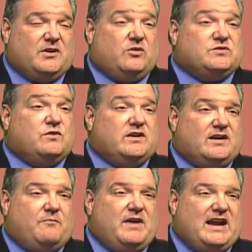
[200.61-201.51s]
But I always wanted
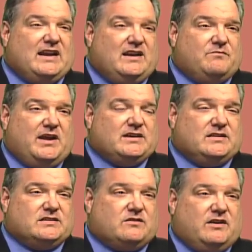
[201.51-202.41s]
to come back and give back
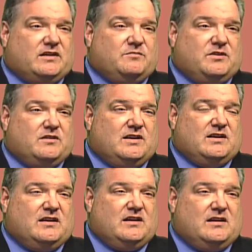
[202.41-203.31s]
to this great
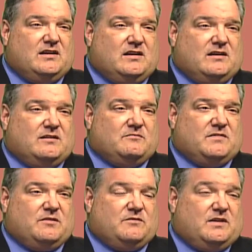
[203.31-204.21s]
community
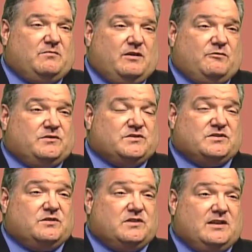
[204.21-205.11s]
that my roots
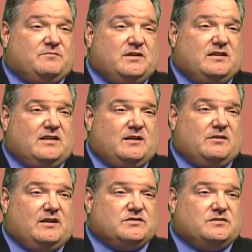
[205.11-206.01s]
are so deep in and that
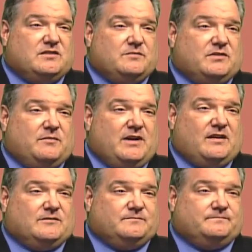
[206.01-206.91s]
I care so deeply
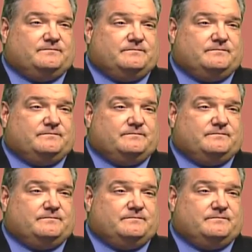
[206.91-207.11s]
about.